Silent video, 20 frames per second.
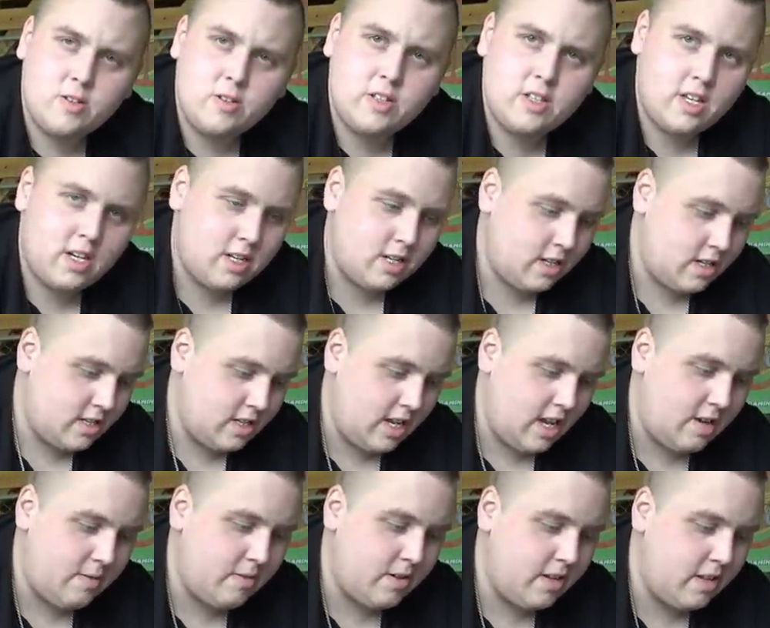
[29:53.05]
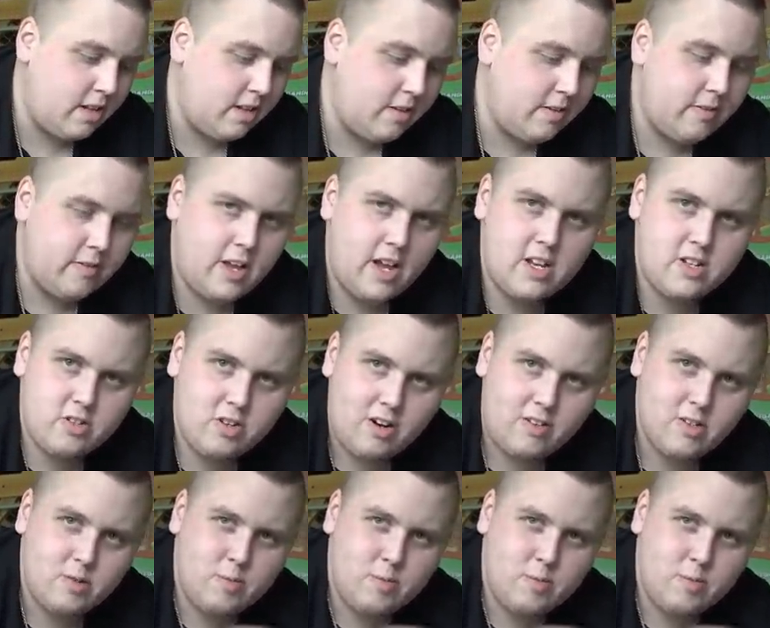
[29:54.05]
on that because I have one of the little flash drives.